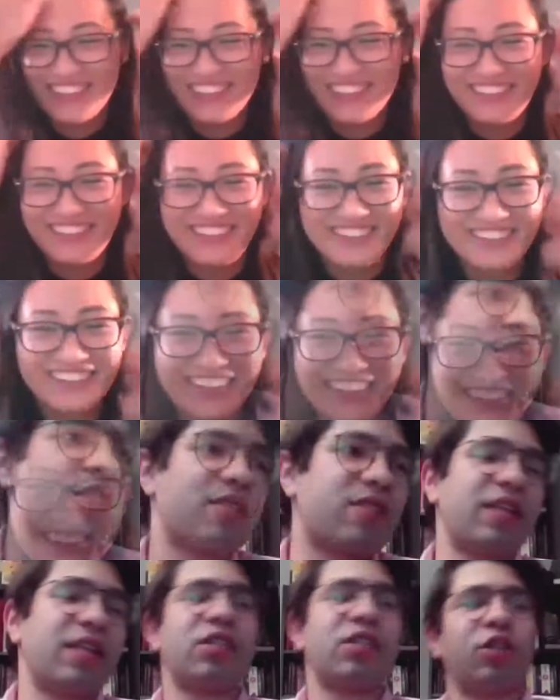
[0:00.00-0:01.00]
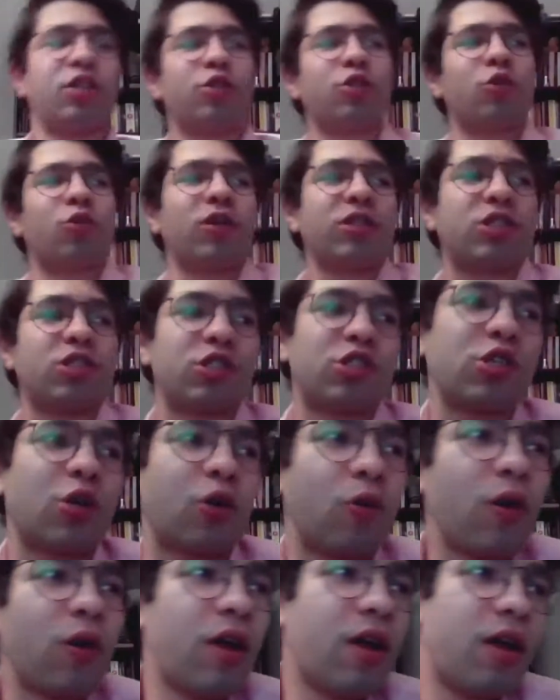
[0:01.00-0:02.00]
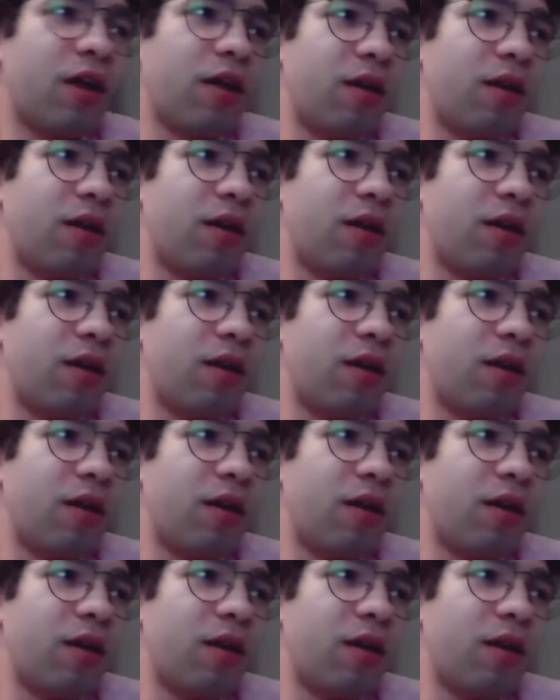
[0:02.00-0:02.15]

that's yeah, that's that's an interesting question. So,